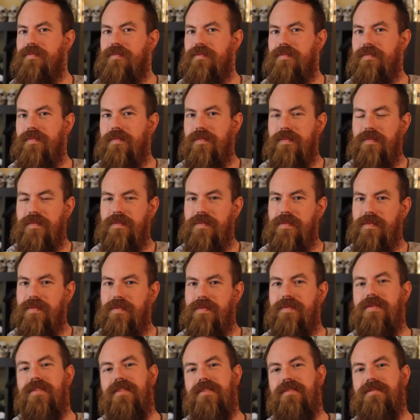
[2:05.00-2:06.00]

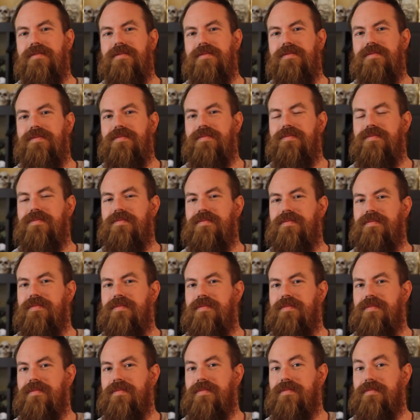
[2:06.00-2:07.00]

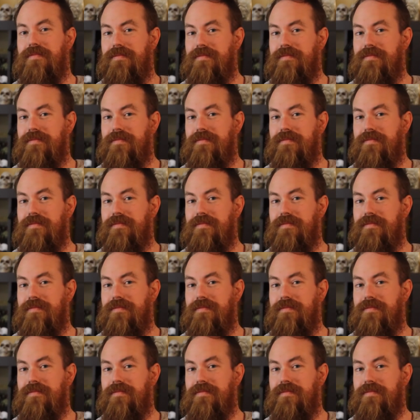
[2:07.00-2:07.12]
The person shown says nothing.